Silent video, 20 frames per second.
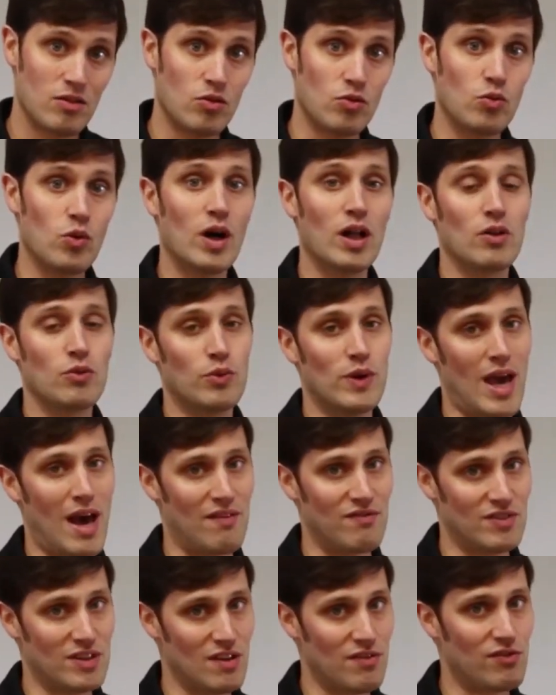Well, we
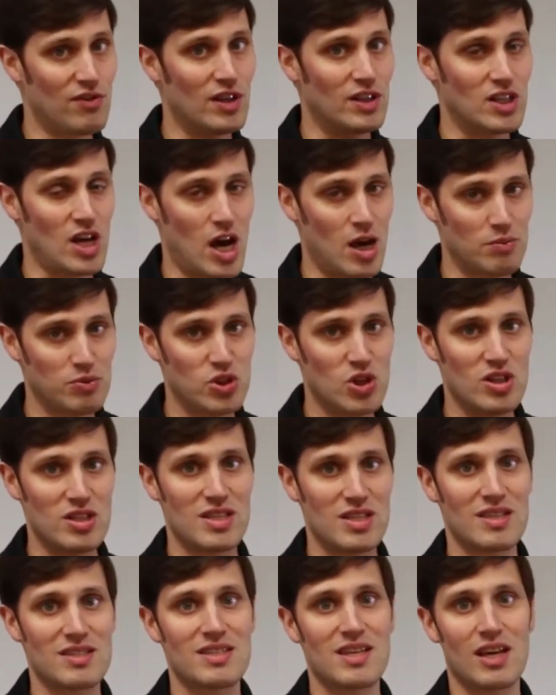have different
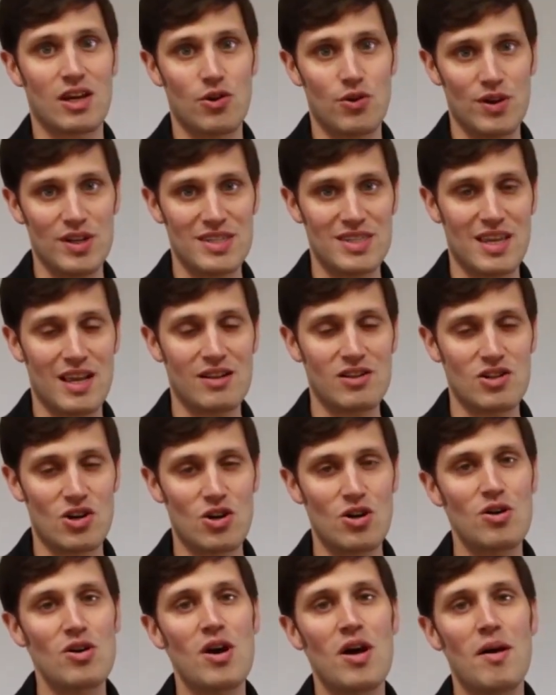options in Security
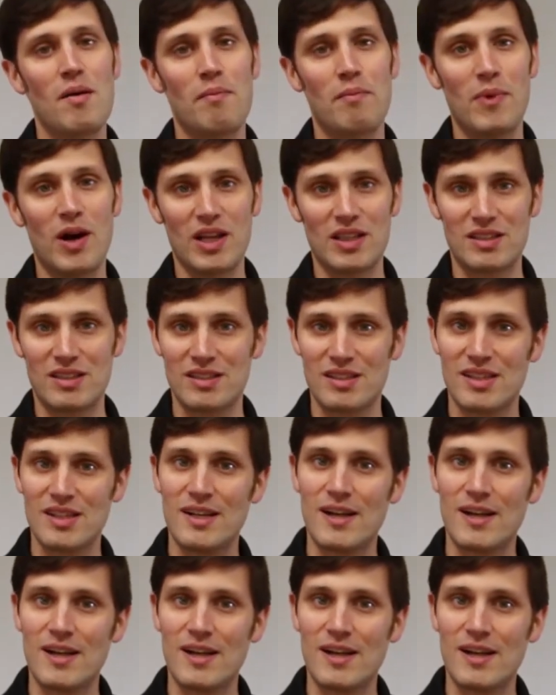Center, but